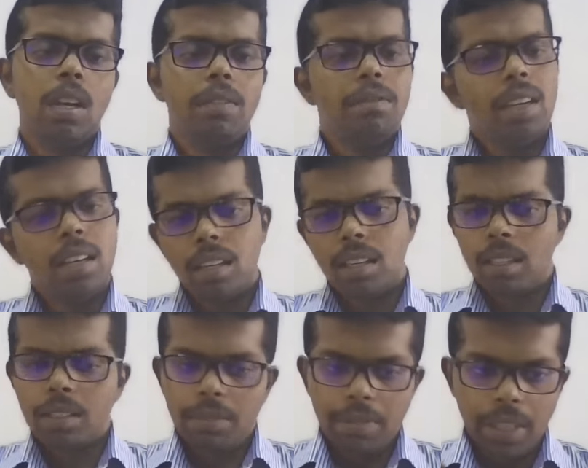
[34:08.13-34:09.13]
will
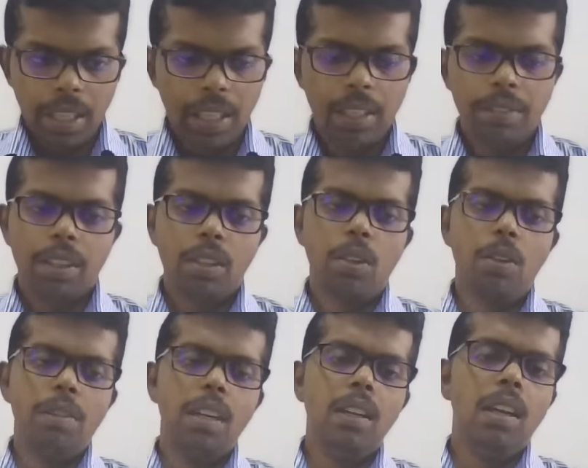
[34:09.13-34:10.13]
we, even though
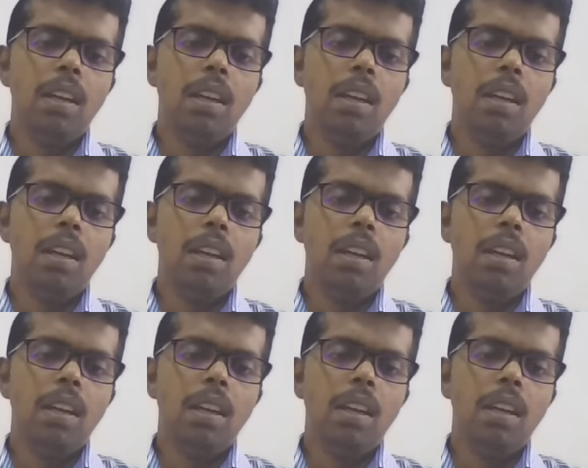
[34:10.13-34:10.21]
we'll